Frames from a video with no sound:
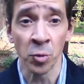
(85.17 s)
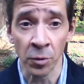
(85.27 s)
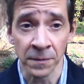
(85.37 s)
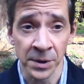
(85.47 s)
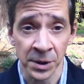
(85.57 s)

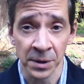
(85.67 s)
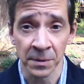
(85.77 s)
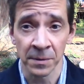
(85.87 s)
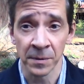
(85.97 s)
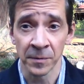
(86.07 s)
WOFs
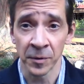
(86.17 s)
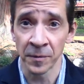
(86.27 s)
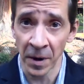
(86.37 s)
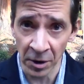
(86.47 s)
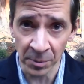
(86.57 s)
for
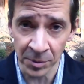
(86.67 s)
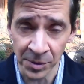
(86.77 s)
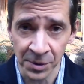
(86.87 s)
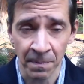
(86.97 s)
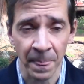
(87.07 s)

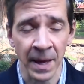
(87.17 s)
variables.